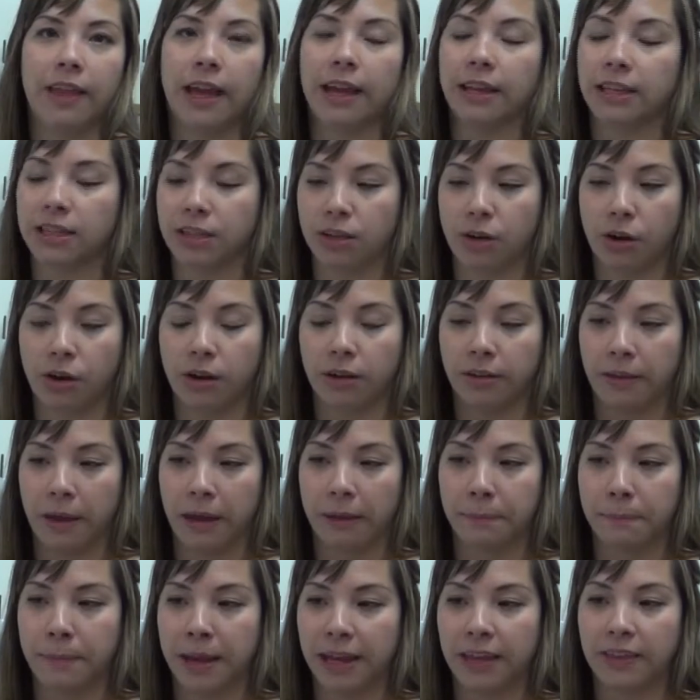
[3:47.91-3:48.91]
They
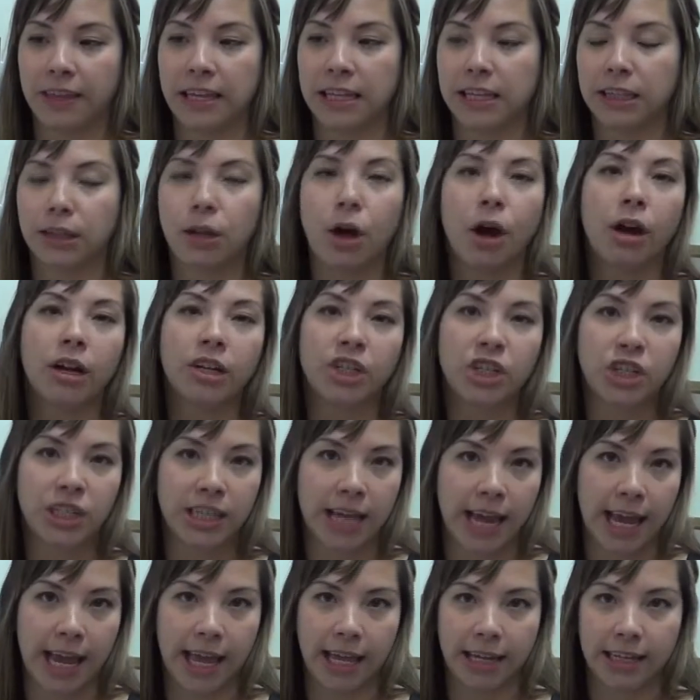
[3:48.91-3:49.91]
make these large
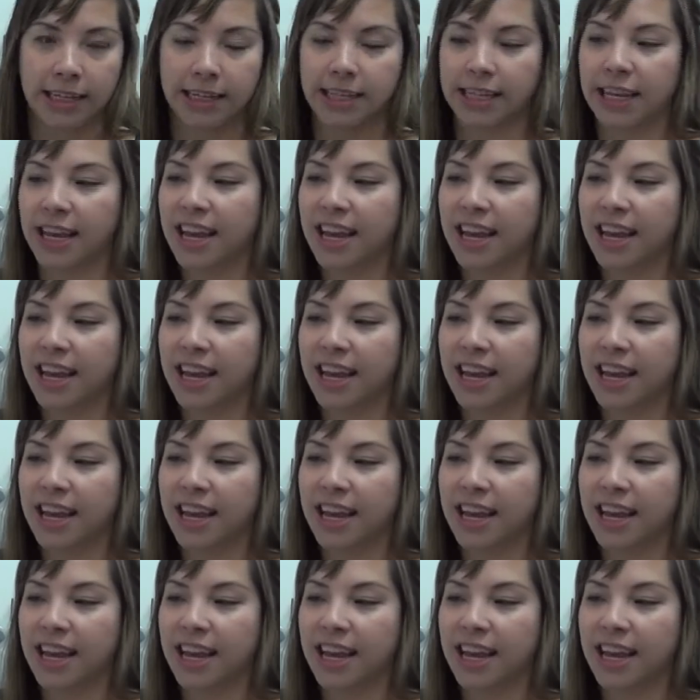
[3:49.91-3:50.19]
stands,